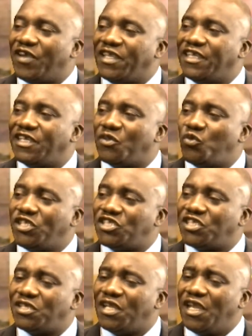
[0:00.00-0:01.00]
I think which
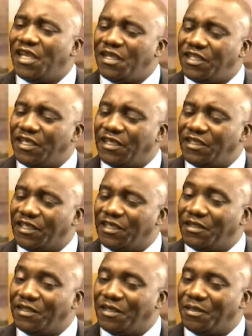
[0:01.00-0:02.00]

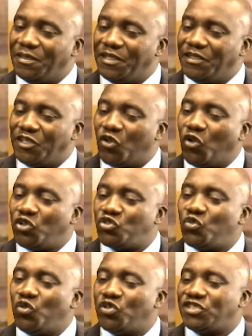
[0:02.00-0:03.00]
the coach
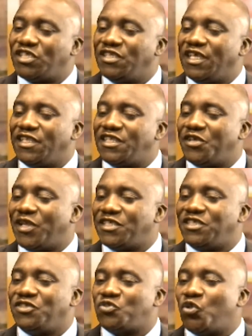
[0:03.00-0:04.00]
who was in the
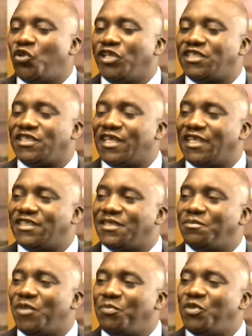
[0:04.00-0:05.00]
terraces saw it that
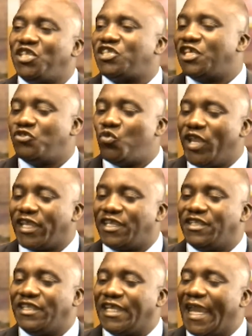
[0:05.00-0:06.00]
maybe it can work
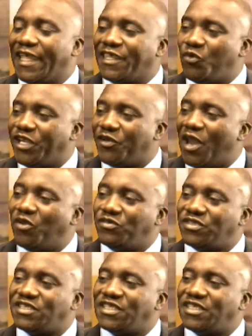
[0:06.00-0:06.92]
in the other way around.